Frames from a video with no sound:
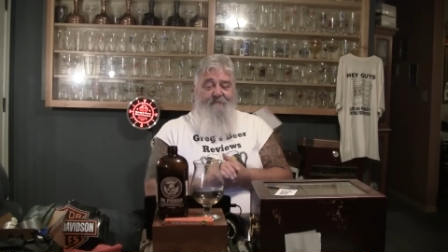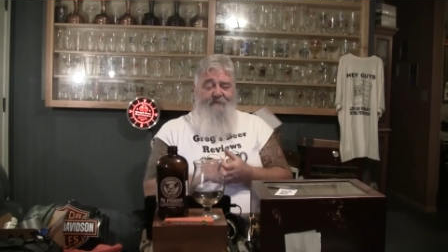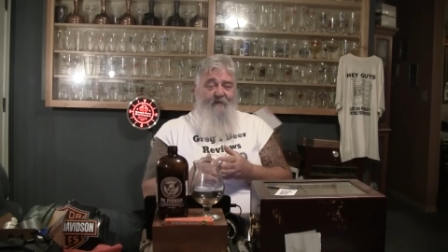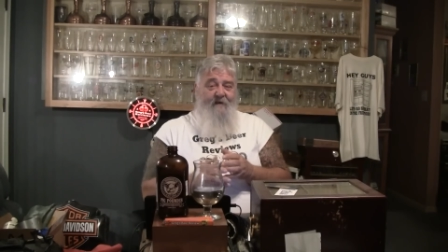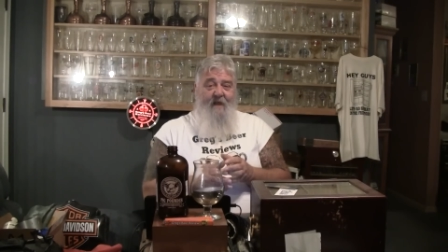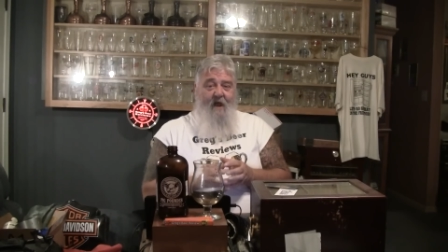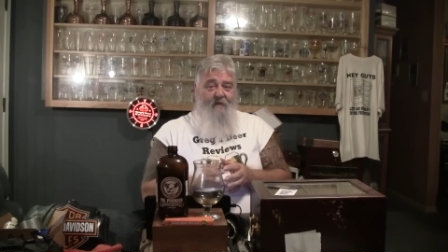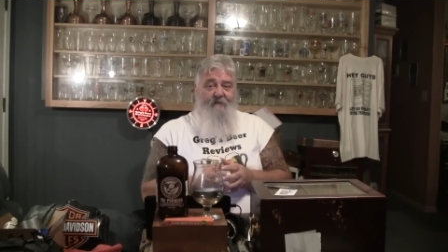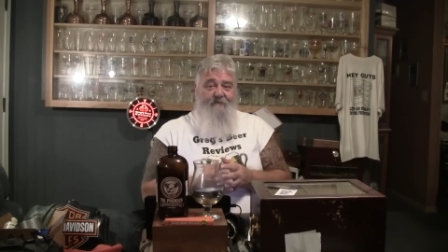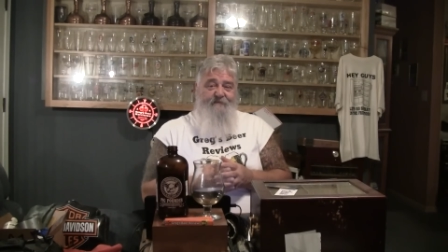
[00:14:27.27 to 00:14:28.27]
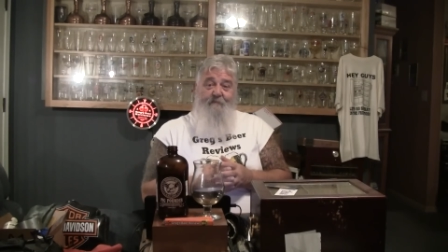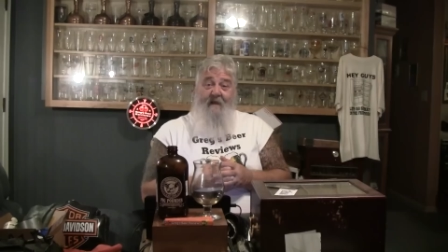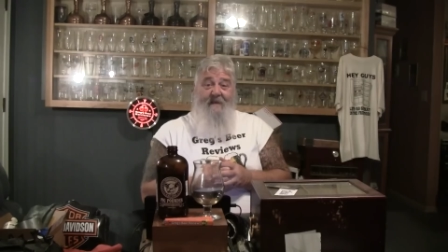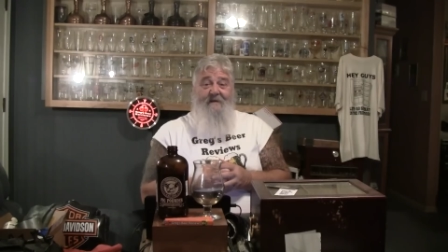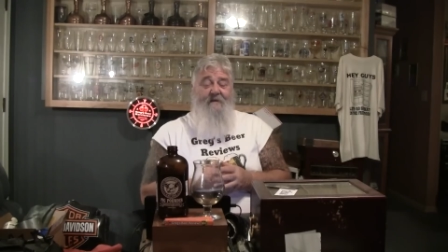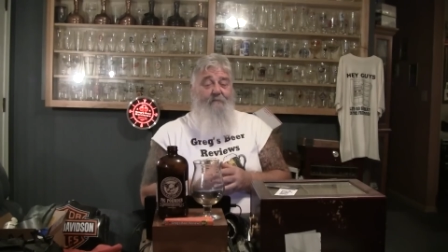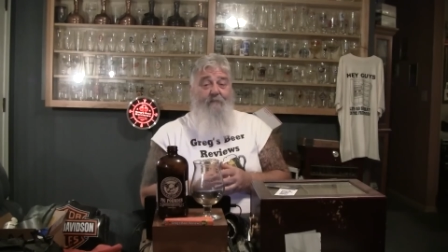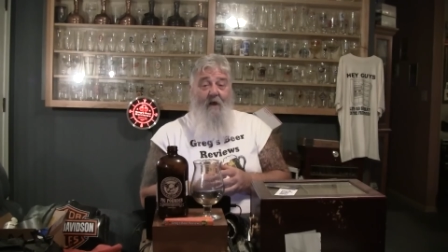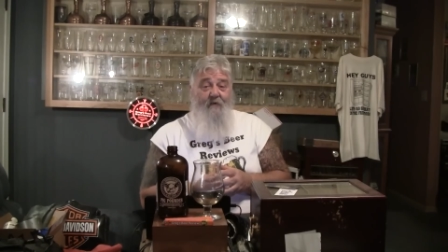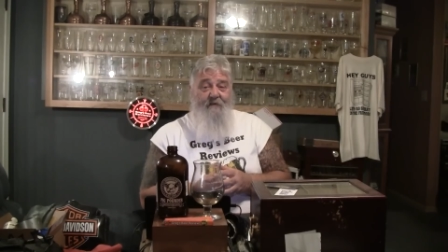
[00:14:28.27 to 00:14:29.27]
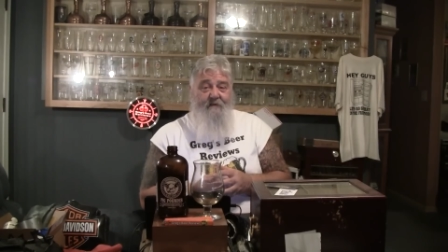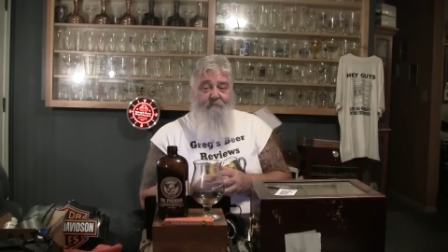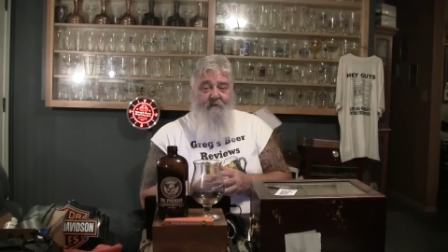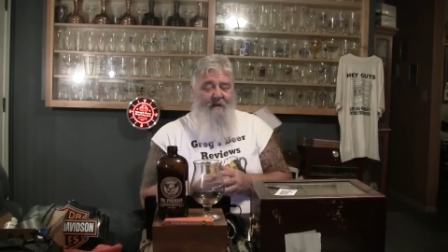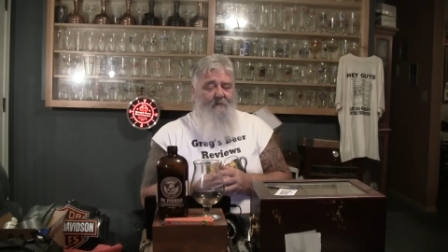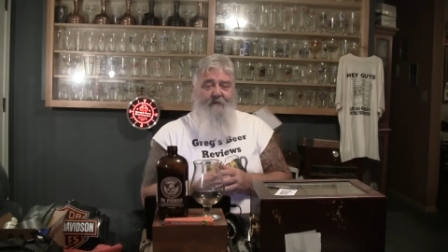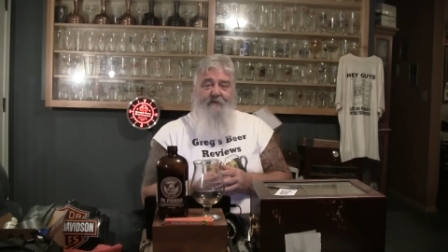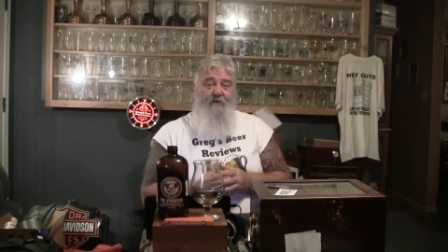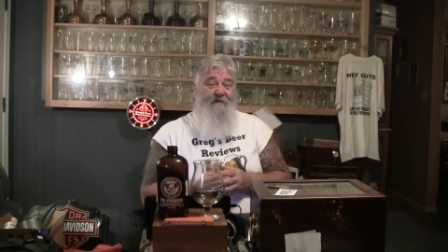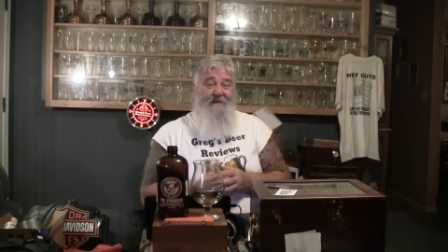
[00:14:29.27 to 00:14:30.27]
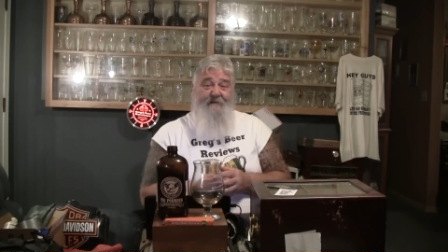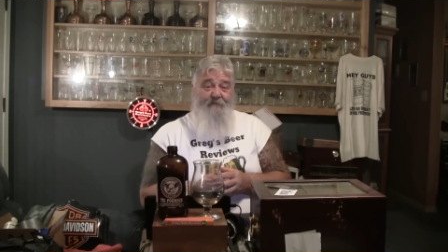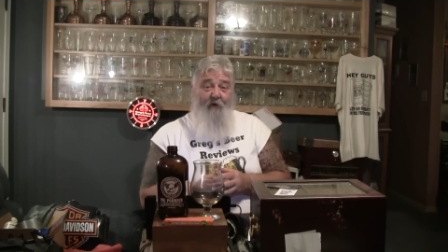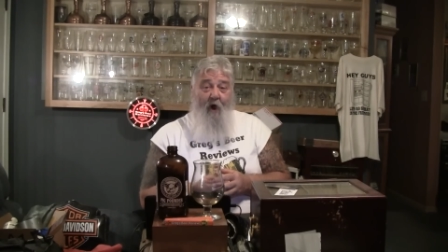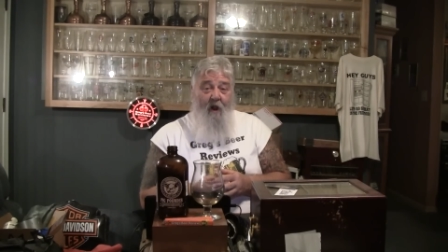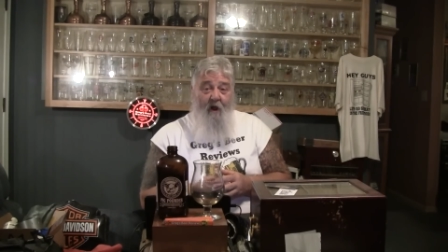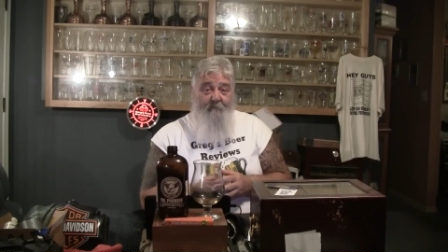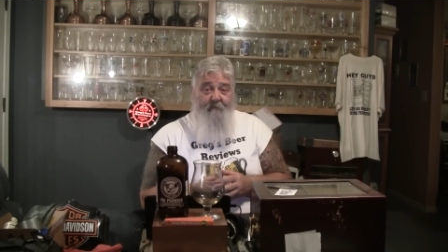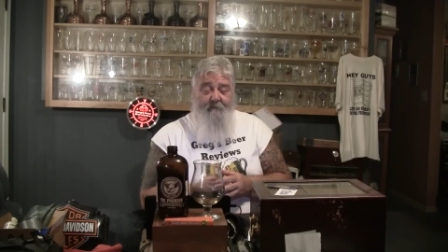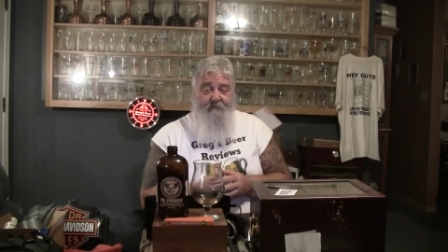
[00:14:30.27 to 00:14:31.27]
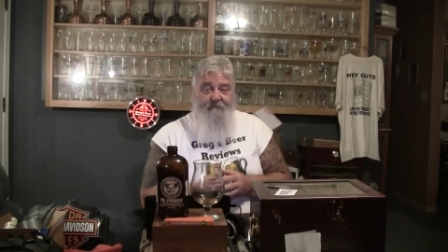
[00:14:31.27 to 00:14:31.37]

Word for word: if you drink all of this, you might get a little bloated, but I don't think you're going to get drunk off of it.